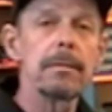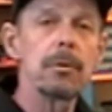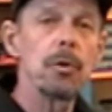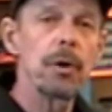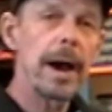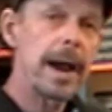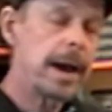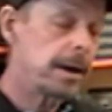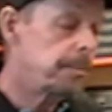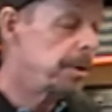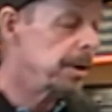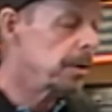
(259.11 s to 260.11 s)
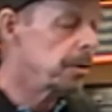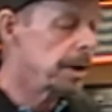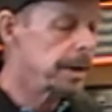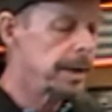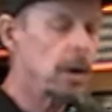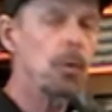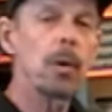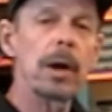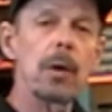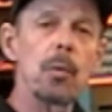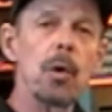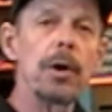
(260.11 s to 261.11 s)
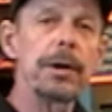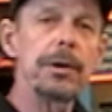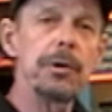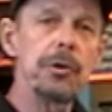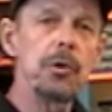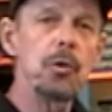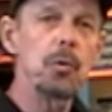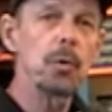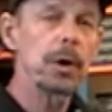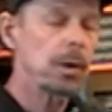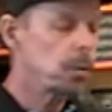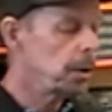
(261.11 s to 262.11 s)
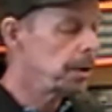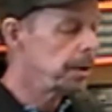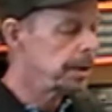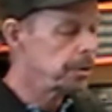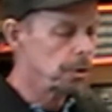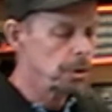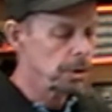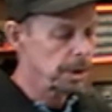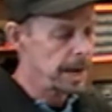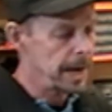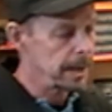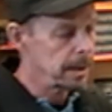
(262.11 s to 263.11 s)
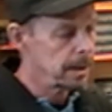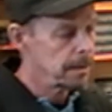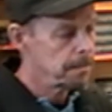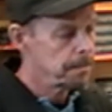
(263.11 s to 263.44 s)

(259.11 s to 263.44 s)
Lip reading: or I had a pretty good idea of what I wanted to do, what I wanted it to look like.